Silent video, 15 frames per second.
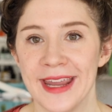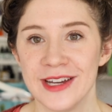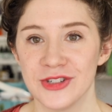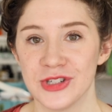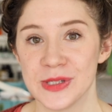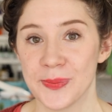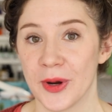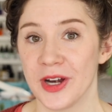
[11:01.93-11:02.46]

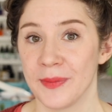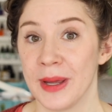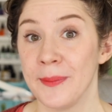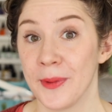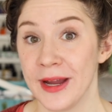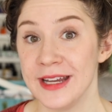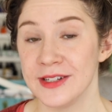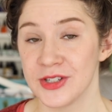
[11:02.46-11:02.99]
anxious part of my
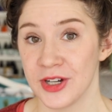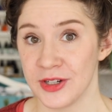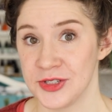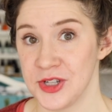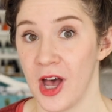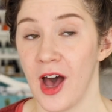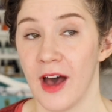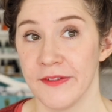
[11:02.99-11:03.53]
brain turns
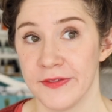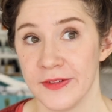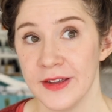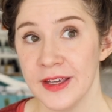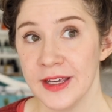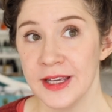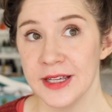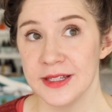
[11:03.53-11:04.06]
off.
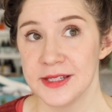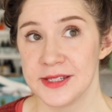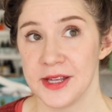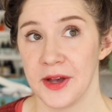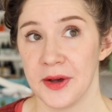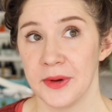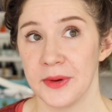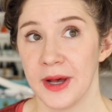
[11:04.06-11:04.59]

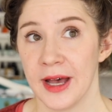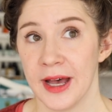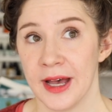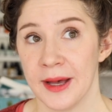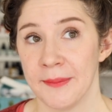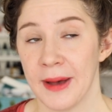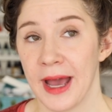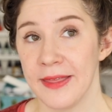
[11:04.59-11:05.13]
So
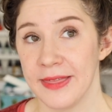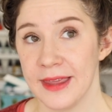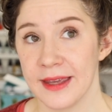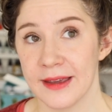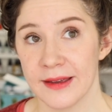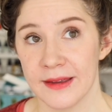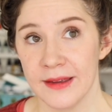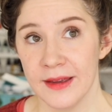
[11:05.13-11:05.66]
um, I
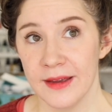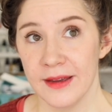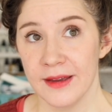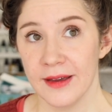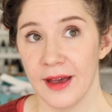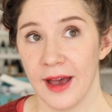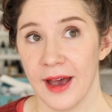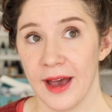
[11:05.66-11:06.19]
think
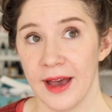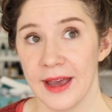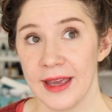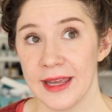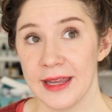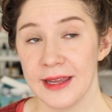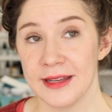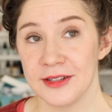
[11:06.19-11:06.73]

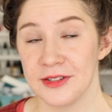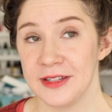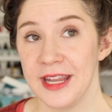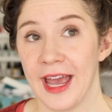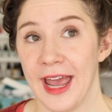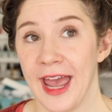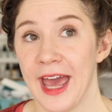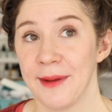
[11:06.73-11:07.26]
I,
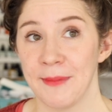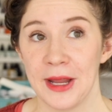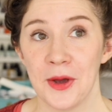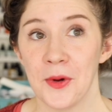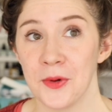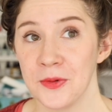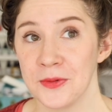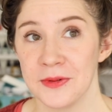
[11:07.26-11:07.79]
yeah, I had my
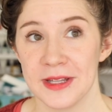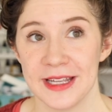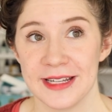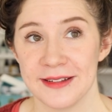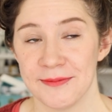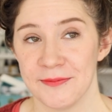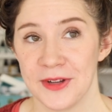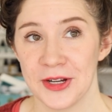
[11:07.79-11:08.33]
own
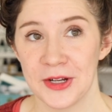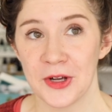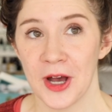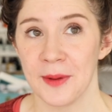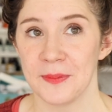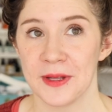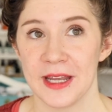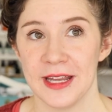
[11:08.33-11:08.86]
like very
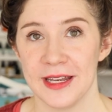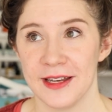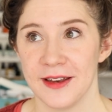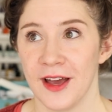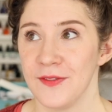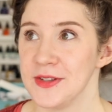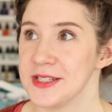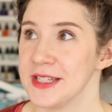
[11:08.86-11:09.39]
complicated,
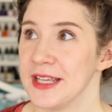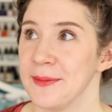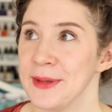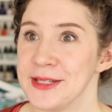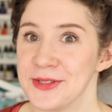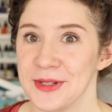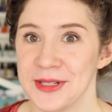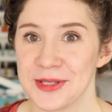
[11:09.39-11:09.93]
obviously I'm
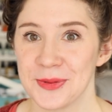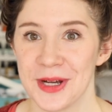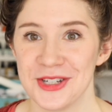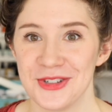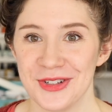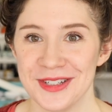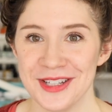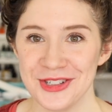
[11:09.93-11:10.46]
answering this
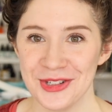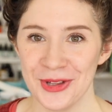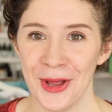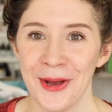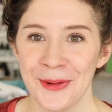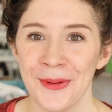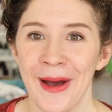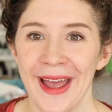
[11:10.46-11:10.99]
question in such a
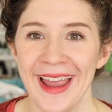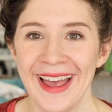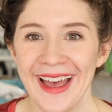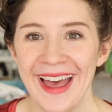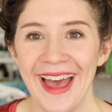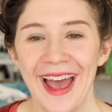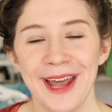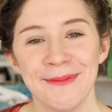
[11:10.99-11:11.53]
long way, I
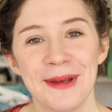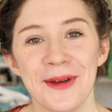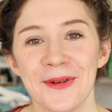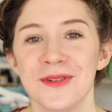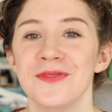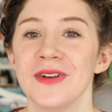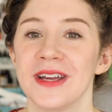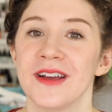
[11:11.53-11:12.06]
had my
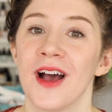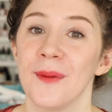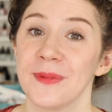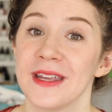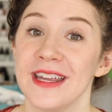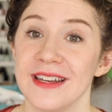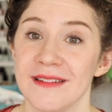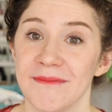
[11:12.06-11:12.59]
own very
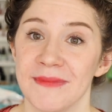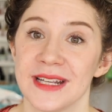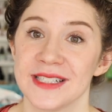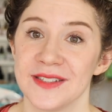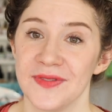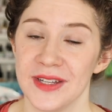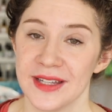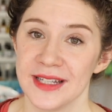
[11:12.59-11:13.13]
complicated
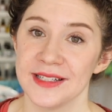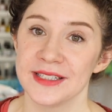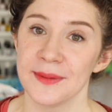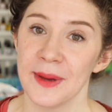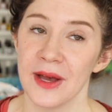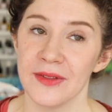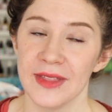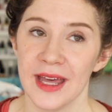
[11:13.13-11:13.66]
mixed feelings
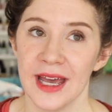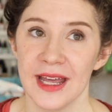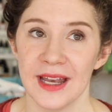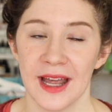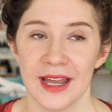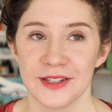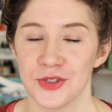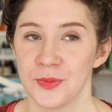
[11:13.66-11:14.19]
about that.
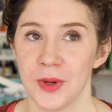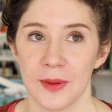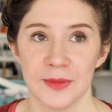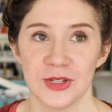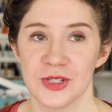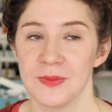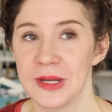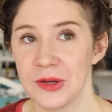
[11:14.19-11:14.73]
I should probably
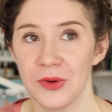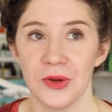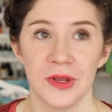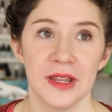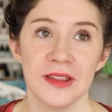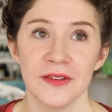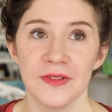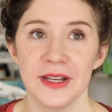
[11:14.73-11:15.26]
just make a whole
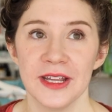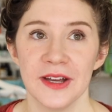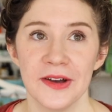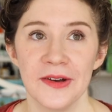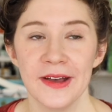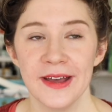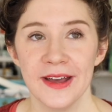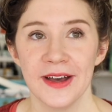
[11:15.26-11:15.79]
other video
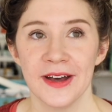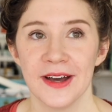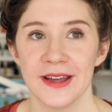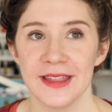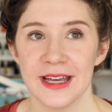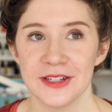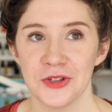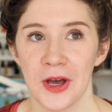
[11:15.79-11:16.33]

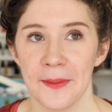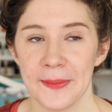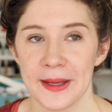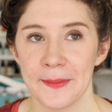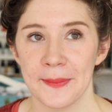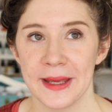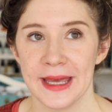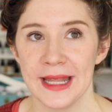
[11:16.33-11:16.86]
on that topic,
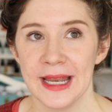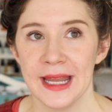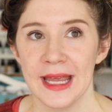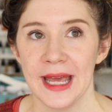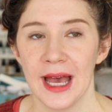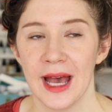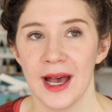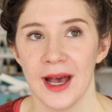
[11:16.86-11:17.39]
but
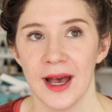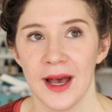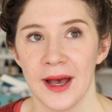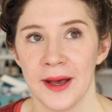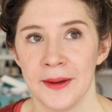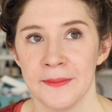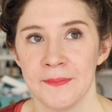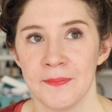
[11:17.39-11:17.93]

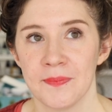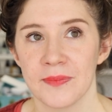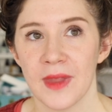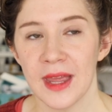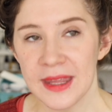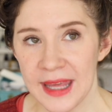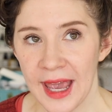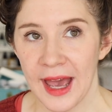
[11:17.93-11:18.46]
um,
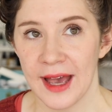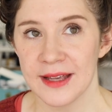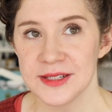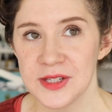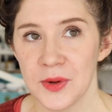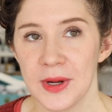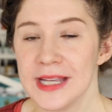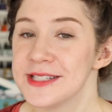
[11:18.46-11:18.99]
yeah,
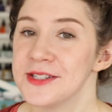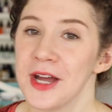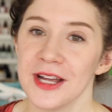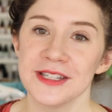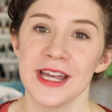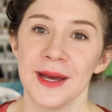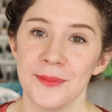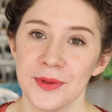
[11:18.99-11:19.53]
so it's
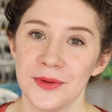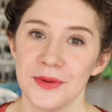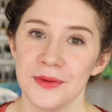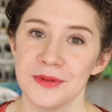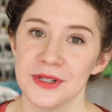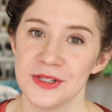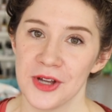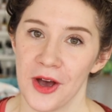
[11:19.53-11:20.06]
not
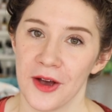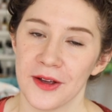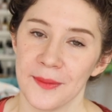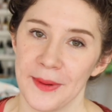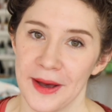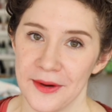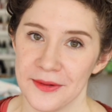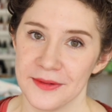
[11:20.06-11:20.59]
taboo to talk
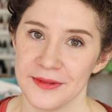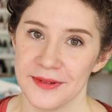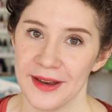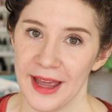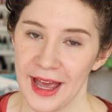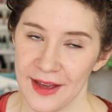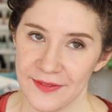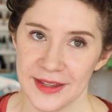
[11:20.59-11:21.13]
about
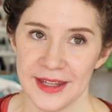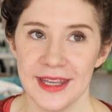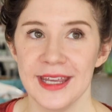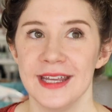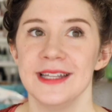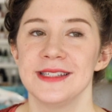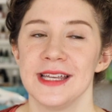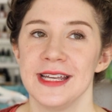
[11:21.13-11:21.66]
having
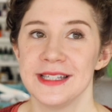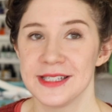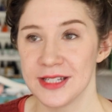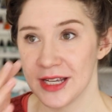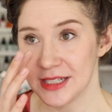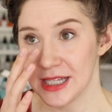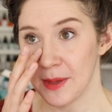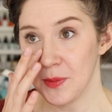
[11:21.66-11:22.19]
kids. It's
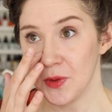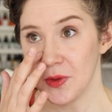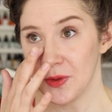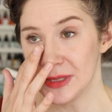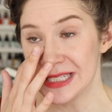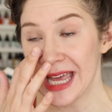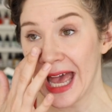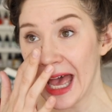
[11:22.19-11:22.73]
not
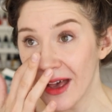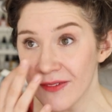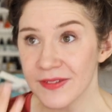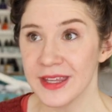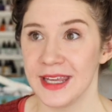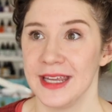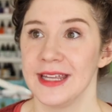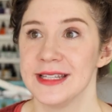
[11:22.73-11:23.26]
taboo to have
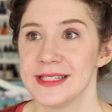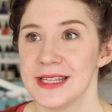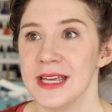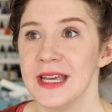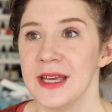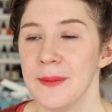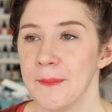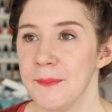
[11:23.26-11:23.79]
kids,
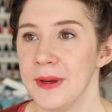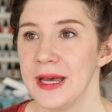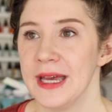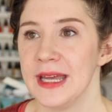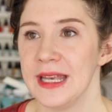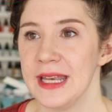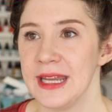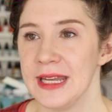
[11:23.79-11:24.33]

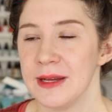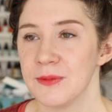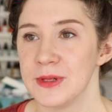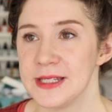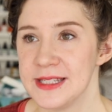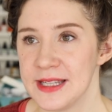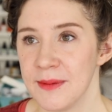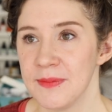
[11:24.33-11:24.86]
but it
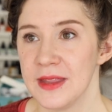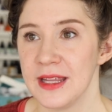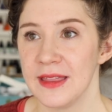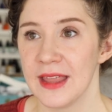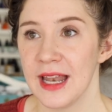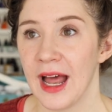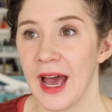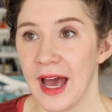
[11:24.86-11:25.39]
was something
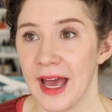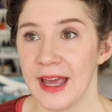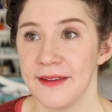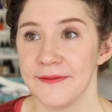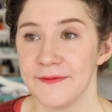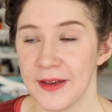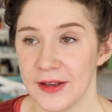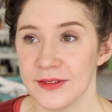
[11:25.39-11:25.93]
that
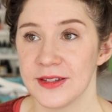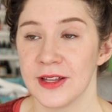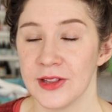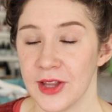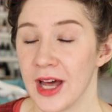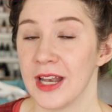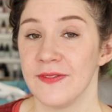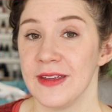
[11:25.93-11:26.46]
I felt a
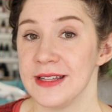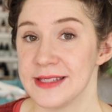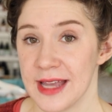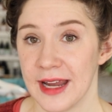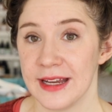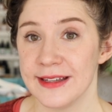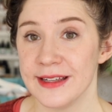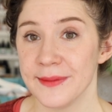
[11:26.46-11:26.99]
lot of
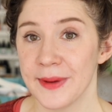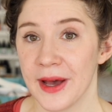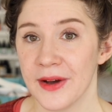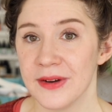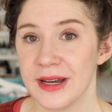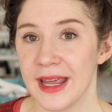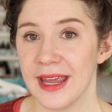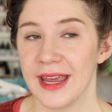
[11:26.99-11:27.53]
anxiety
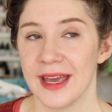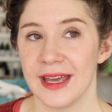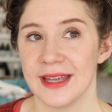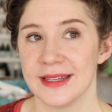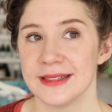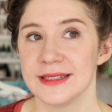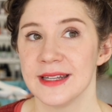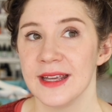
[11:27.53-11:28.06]
about.
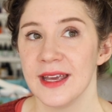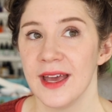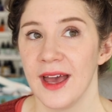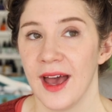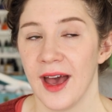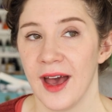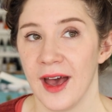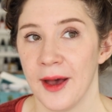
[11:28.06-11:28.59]
And
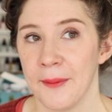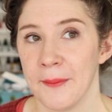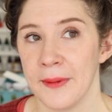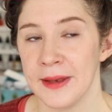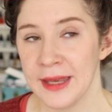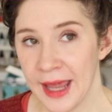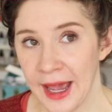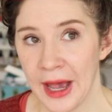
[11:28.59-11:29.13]
um,
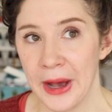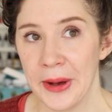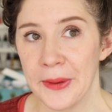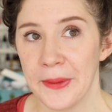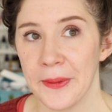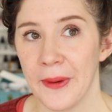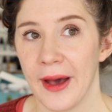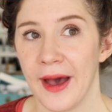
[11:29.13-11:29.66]

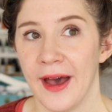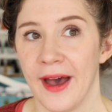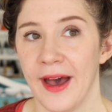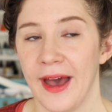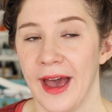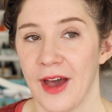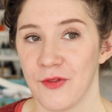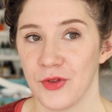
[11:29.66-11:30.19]
now
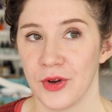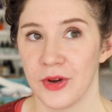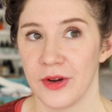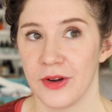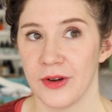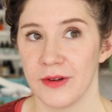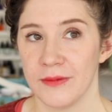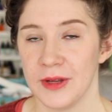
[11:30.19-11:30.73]
uh,
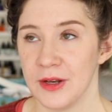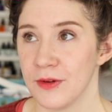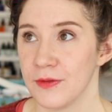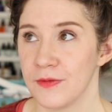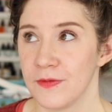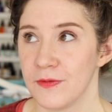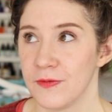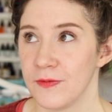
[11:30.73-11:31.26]
after, you know,
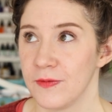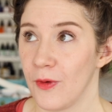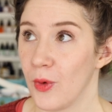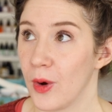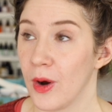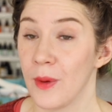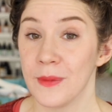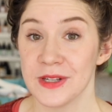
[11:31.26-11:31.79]

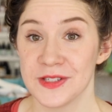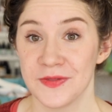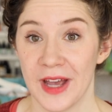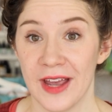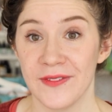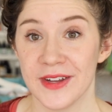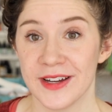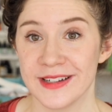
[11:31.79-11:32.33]
four, almost
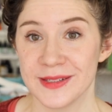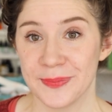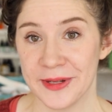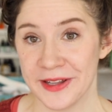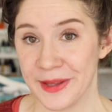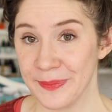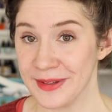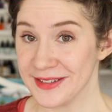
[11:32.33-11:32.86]
five years,
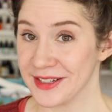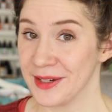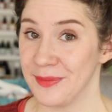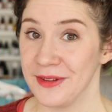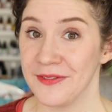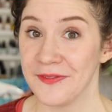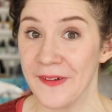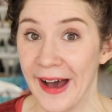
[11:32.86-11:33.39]
Penelope is going
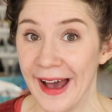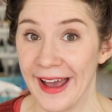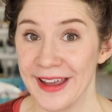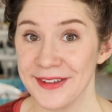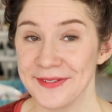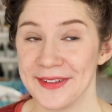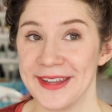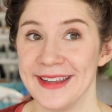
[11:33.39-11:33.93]
to be
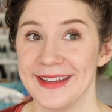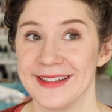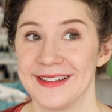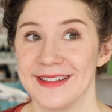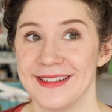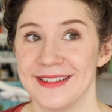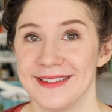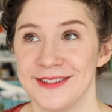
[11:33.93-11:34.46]
five
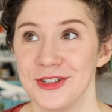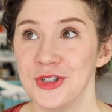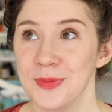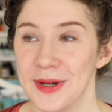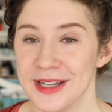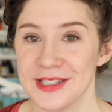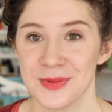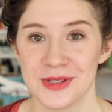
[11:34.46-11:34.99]
in two
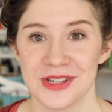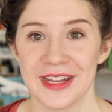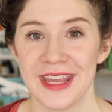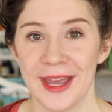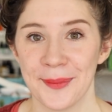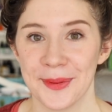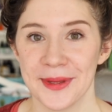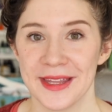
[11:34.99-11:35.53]
months, which I
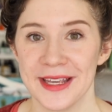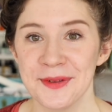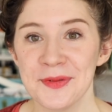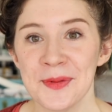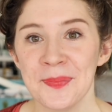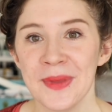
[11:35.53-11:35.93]
can't believe.